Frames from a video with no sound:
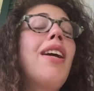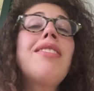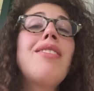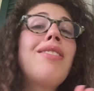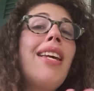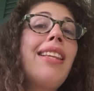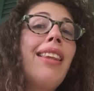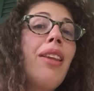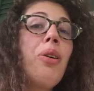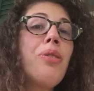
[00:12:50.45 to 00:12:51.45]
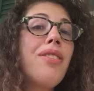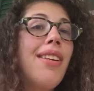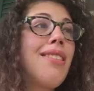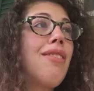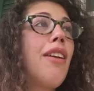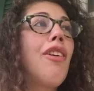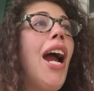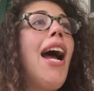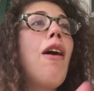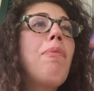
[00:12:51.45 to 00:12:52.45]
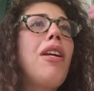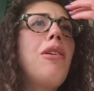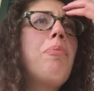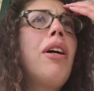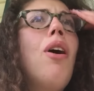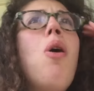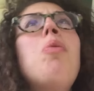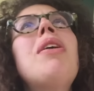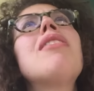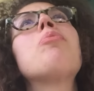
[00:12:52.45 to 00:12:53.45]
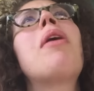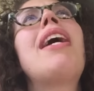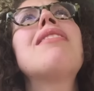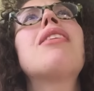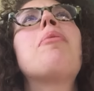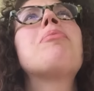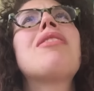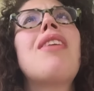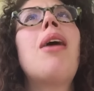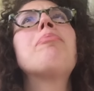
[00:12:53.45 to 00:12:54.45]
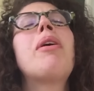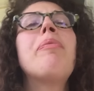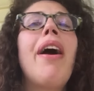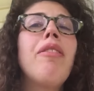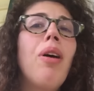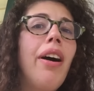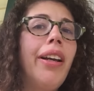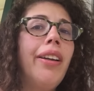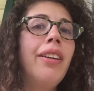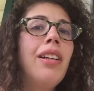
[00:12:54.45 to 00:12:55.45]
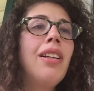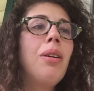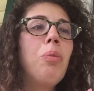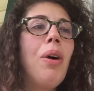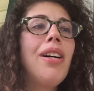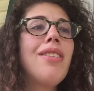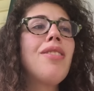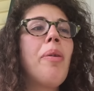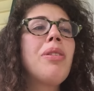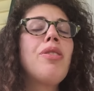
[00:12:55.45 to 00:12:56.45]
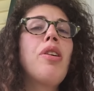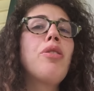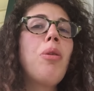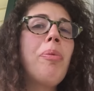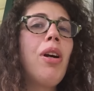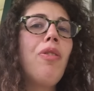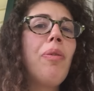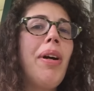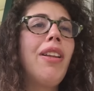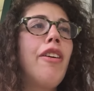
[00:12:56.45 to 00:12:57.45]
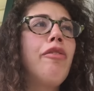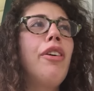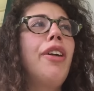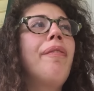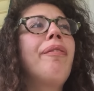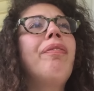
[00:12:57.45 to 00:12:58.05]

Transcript: Not to say that those things never happened, but always what ended up stopping my run was I would start tripping over my left foot.